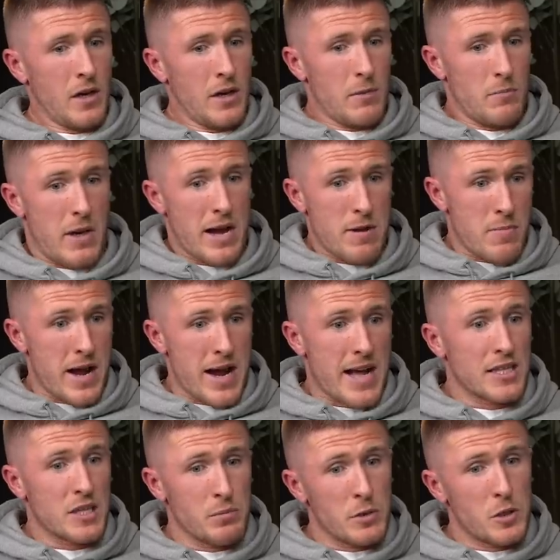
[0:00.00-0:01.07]
My
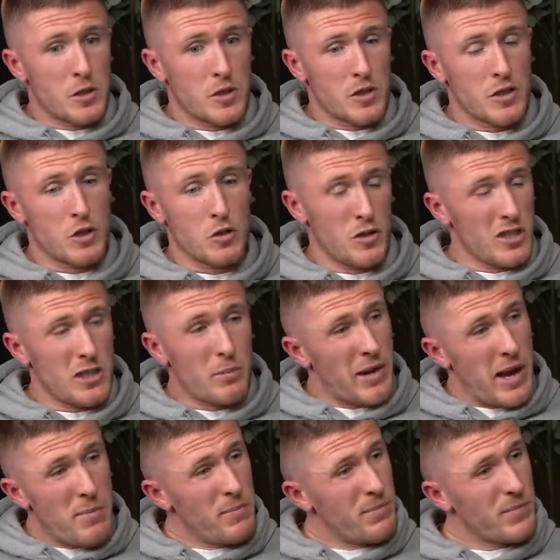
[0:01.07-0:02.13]
attributes suited the
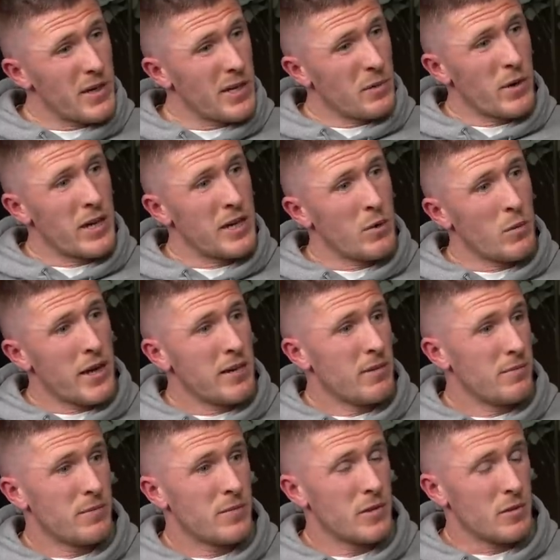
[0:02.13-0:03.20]
Prem in a way.
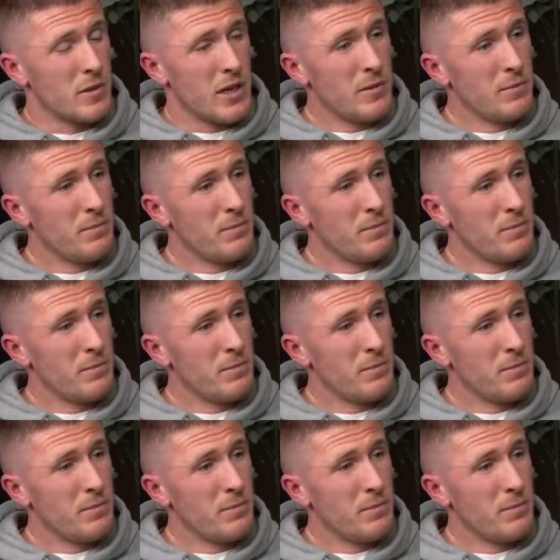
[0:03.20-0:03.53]
So yeah.